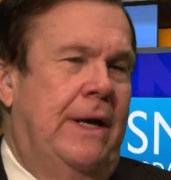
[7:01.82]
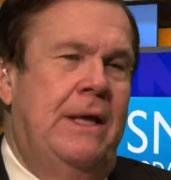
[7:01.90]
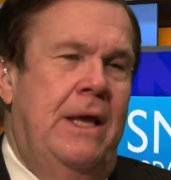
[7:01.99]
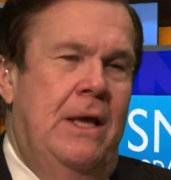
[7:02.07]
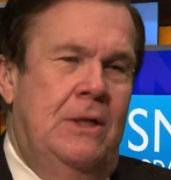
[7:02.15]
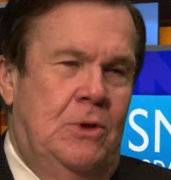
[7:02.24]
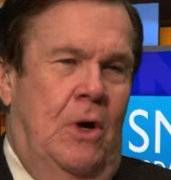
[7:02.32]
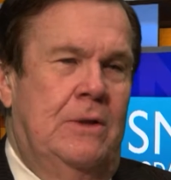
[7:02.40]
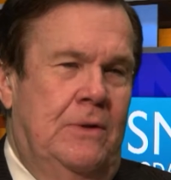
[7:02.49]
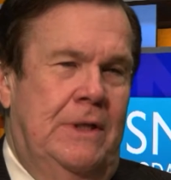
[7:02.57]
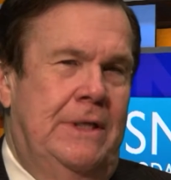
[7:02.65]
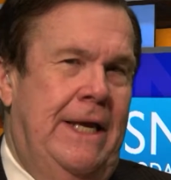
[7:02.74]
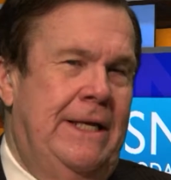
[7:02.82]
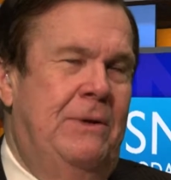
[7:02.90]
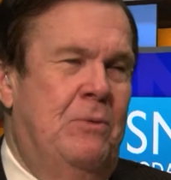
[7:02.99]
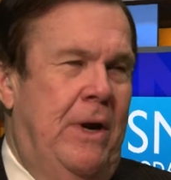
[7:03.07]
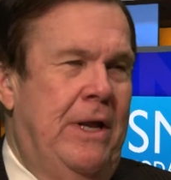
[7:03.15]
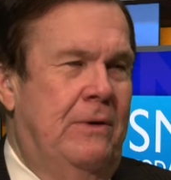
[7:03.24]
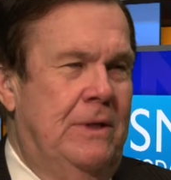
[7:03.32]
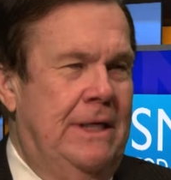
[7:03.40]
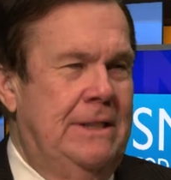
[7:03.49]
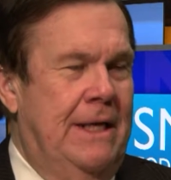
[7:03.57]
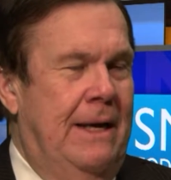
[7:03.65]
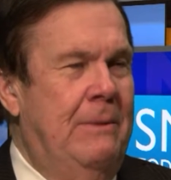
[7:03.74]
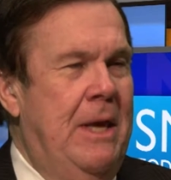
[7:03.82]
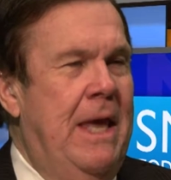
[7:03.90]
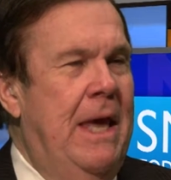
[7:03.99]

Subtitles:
I taught during the day, did radio at nighttime.